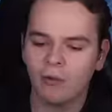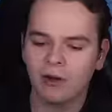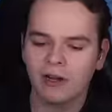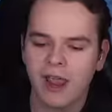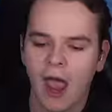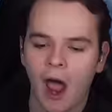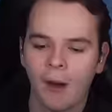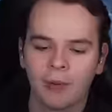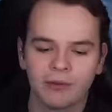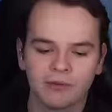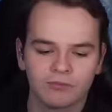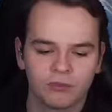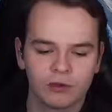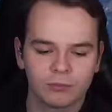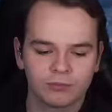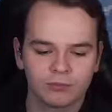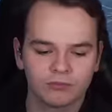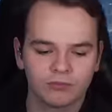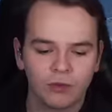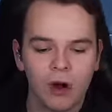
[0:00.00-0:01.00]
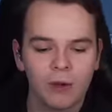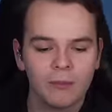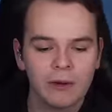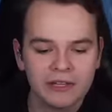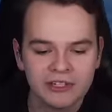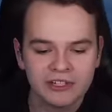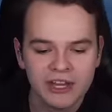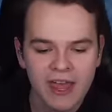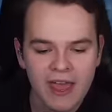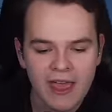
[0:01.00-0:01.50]
not really helping for
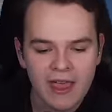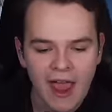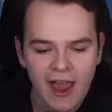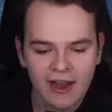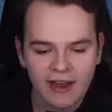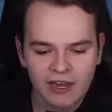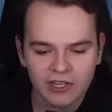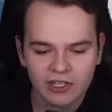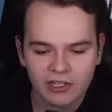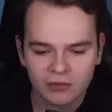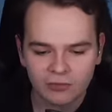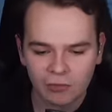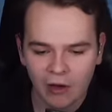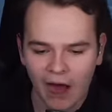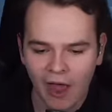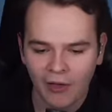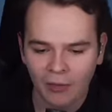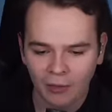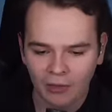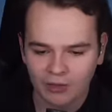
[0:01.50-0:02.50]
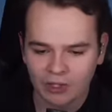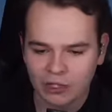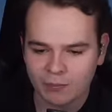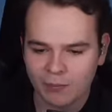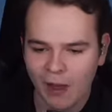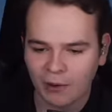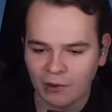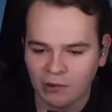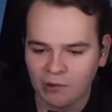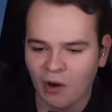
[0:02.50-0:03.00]
performance. I guess you're rather
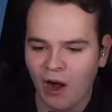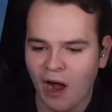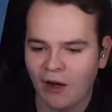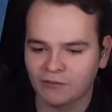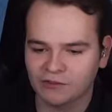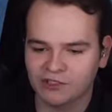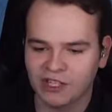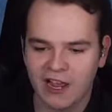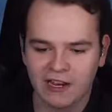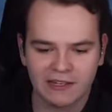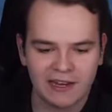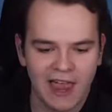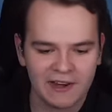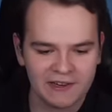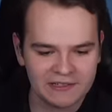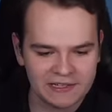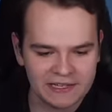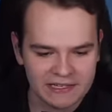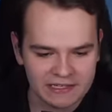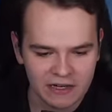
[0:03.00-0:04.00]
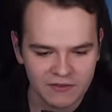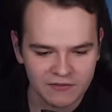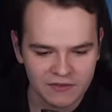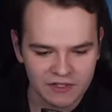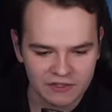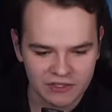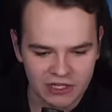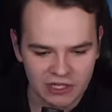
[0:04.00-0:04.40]
just better off jet landing here at